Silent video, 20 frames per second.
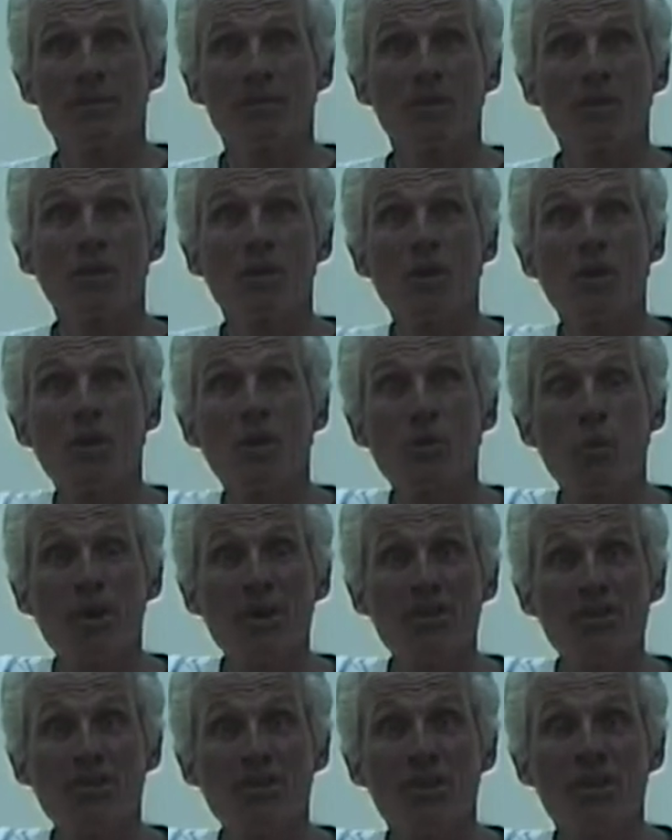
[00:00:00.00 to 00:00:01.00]
Long
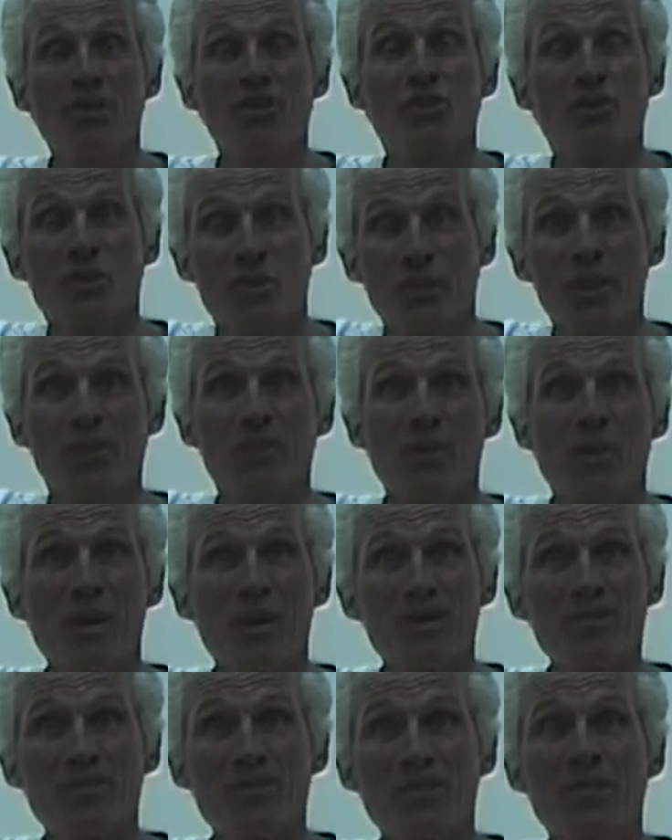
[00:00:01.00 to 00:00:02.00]
question, short
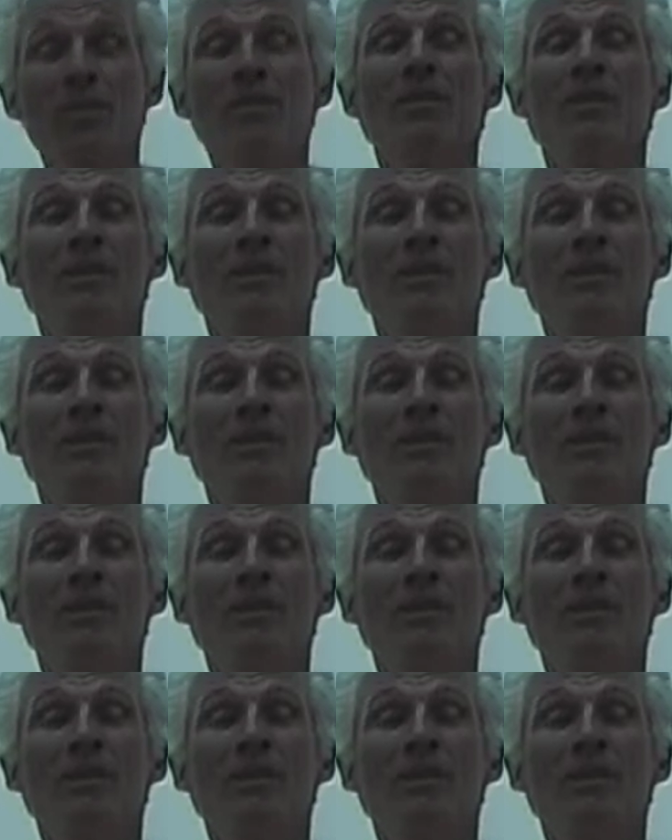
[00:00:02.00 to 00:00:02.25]
question,